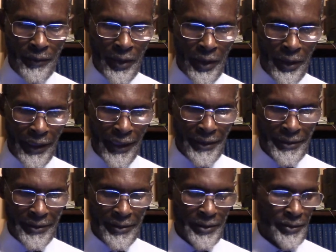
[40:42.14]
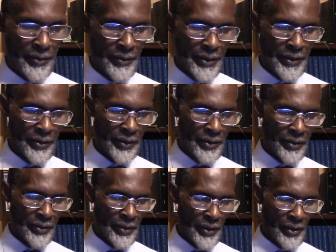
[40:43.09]
All right, we're do,
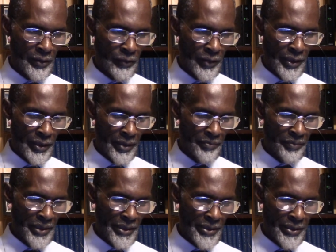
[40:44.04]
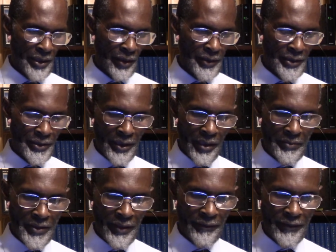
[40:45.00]
dealing with the beast now in
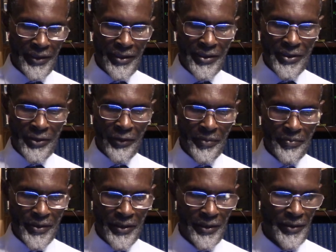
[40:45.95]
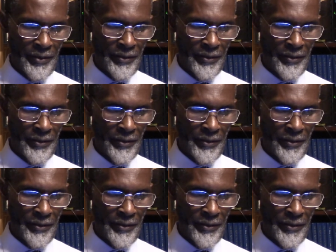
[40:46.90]
terms of the descriptions.